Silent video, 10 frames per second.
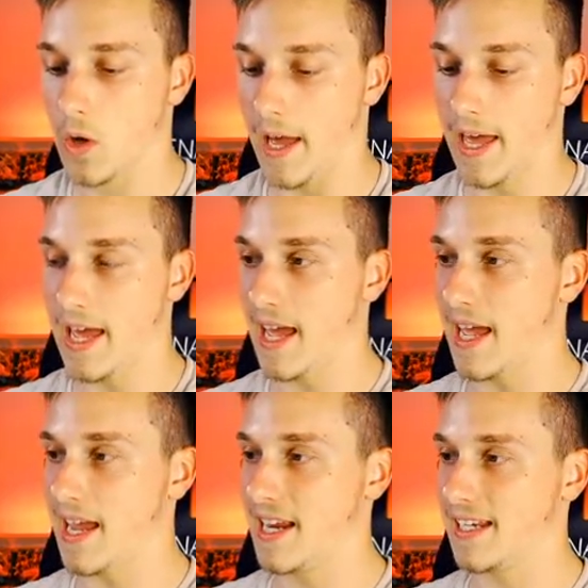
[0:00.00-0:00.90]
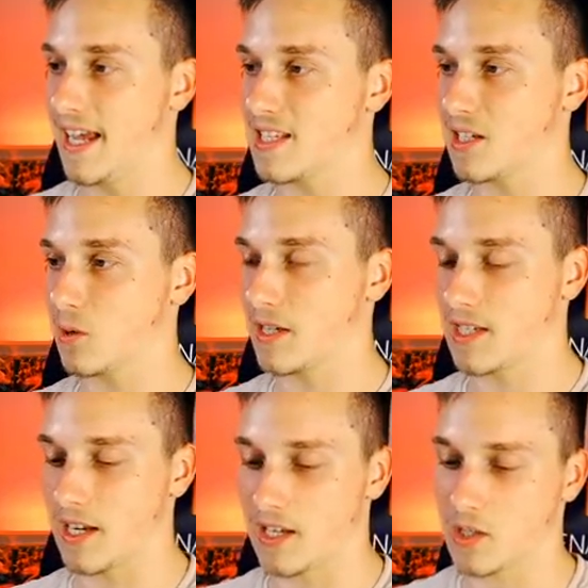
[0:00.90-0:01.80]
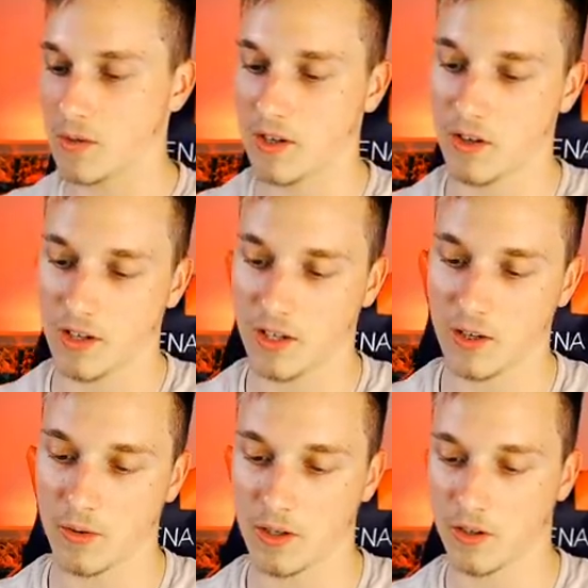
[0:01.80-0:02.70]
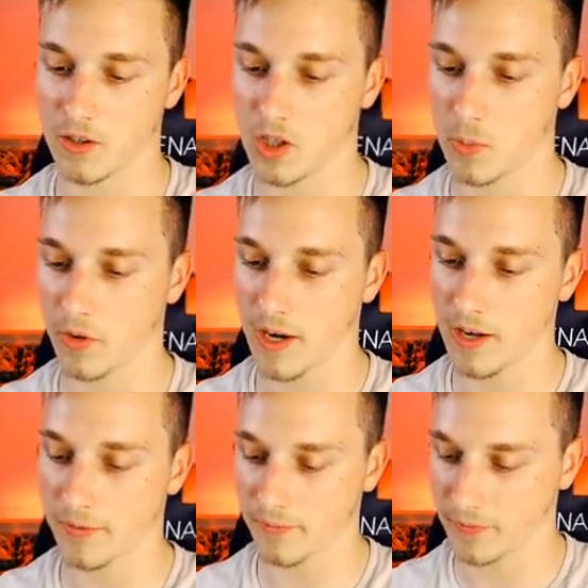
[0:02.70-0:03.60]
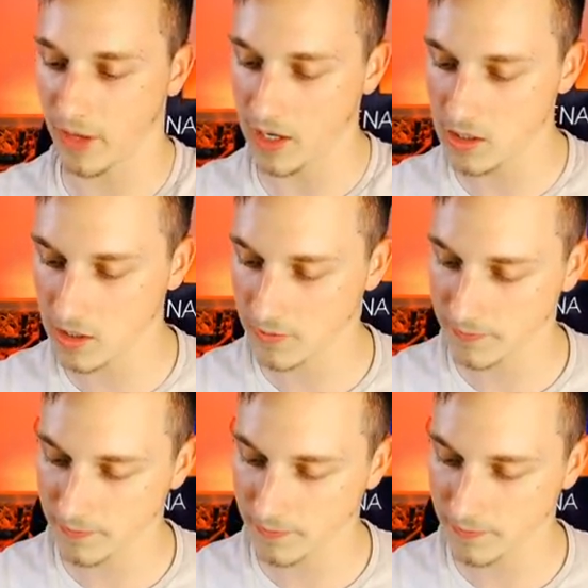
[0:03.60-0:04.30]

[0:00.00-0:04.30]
Hey, Desert Twister. So we did got a Super Rare. Nice.